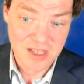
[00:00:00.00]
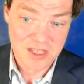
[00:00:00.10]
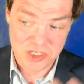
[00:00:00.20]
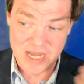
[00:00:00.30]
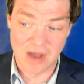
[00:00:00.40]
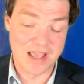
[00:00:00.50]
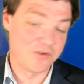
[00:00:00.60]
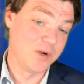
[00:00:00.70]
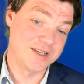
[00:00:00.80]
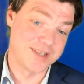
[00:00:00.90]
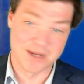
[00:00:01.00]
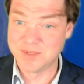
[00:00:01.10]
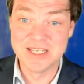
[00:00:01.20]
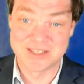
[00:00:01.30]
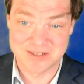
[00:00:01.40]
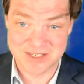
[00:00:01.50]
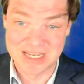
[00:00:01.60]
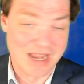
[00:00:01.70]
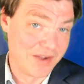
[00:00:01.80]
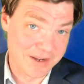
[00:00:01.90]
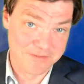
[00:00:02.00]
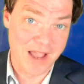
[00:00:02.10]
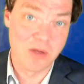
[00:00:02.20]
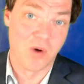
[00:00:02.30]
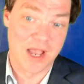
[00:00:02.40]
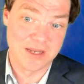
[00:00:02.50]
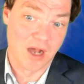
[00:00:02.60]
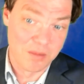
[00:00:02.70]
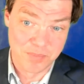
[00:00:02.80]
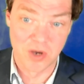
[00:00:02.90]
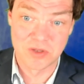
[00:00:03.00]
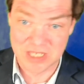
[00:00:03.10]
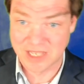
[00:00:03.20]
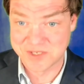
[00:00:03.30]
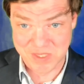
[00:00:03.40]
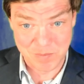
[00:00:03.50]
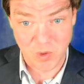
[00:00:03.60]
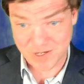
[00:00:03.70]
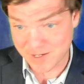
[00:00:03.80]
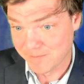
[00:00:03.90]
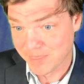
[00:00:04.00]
So now I have queen side pieces, and now I can fight white on both sides of the board.